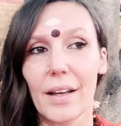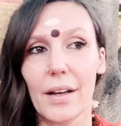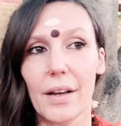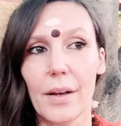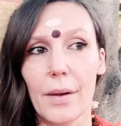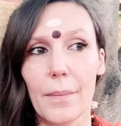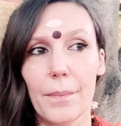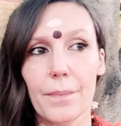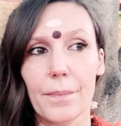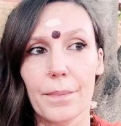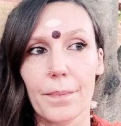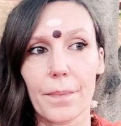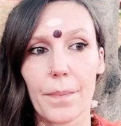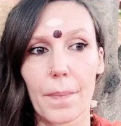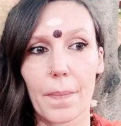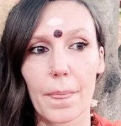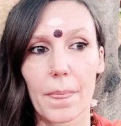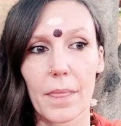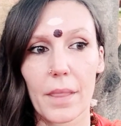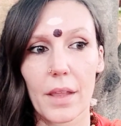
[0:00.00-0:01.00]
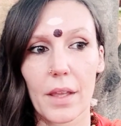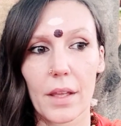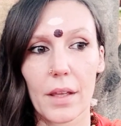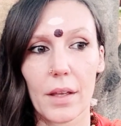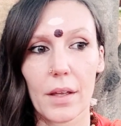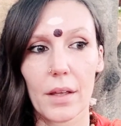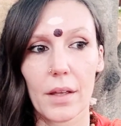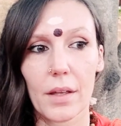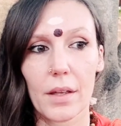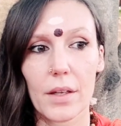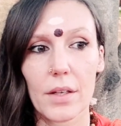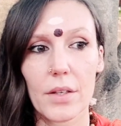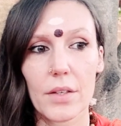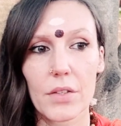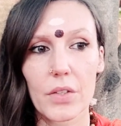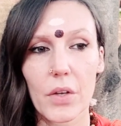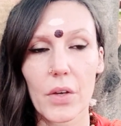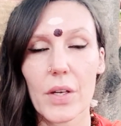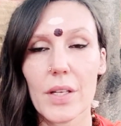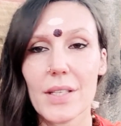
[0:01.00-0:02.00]
So
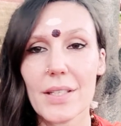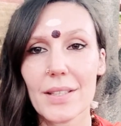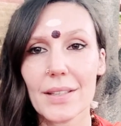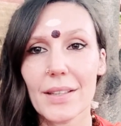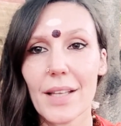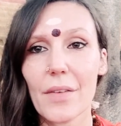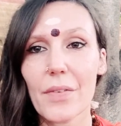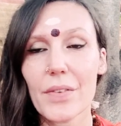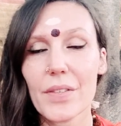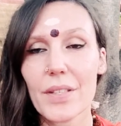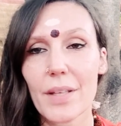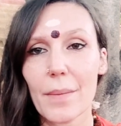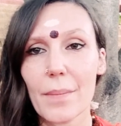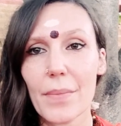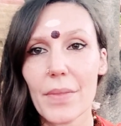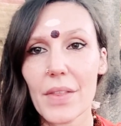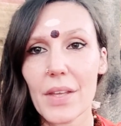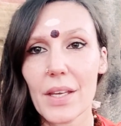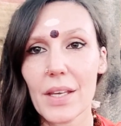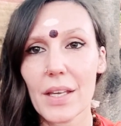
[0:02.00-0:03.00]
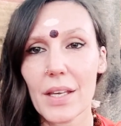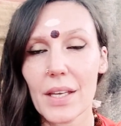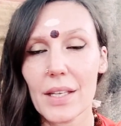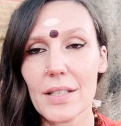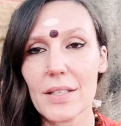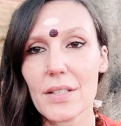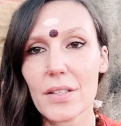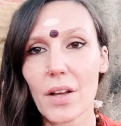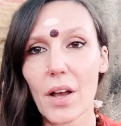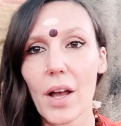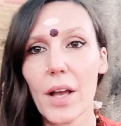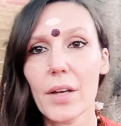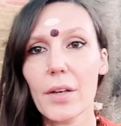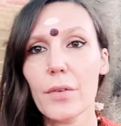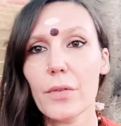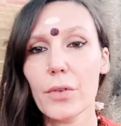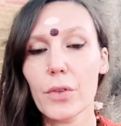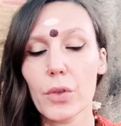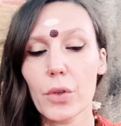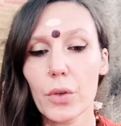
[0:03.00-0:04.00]
it's left something inside
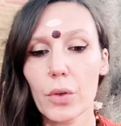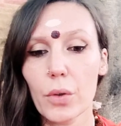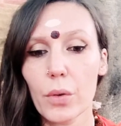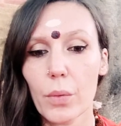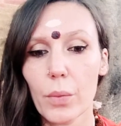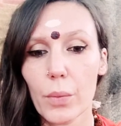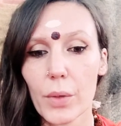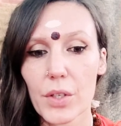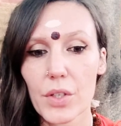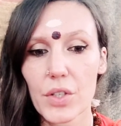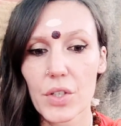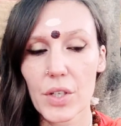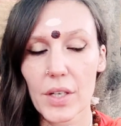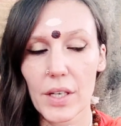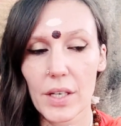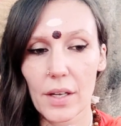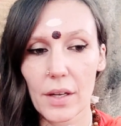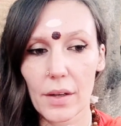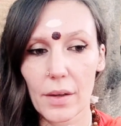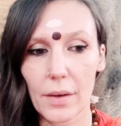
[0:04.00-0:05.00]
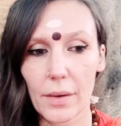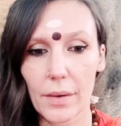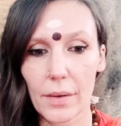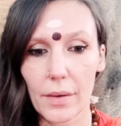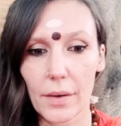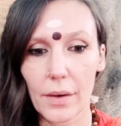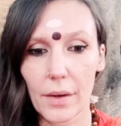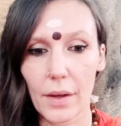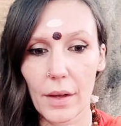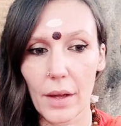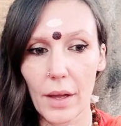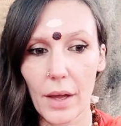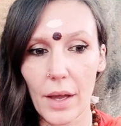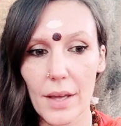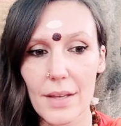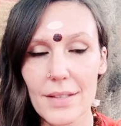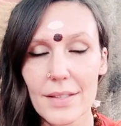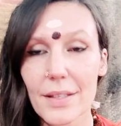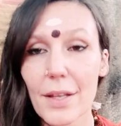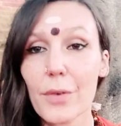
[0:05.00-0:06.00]
of you which
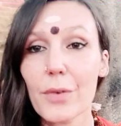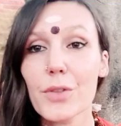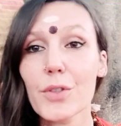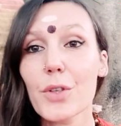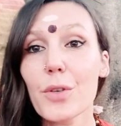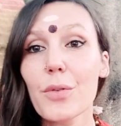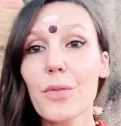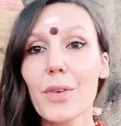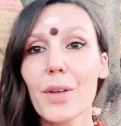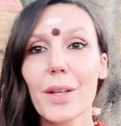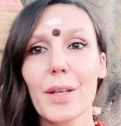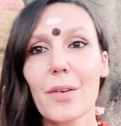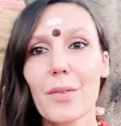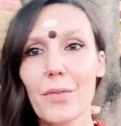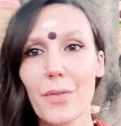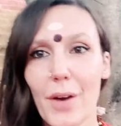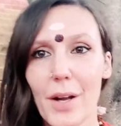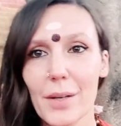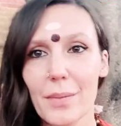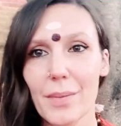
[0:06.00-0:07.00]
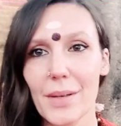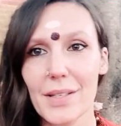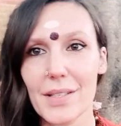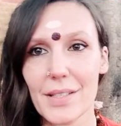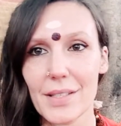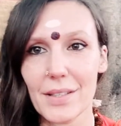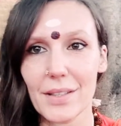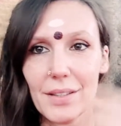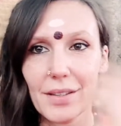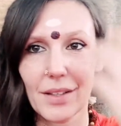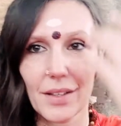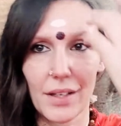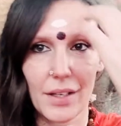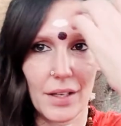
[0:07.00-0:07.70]
has left you feeling fragmented.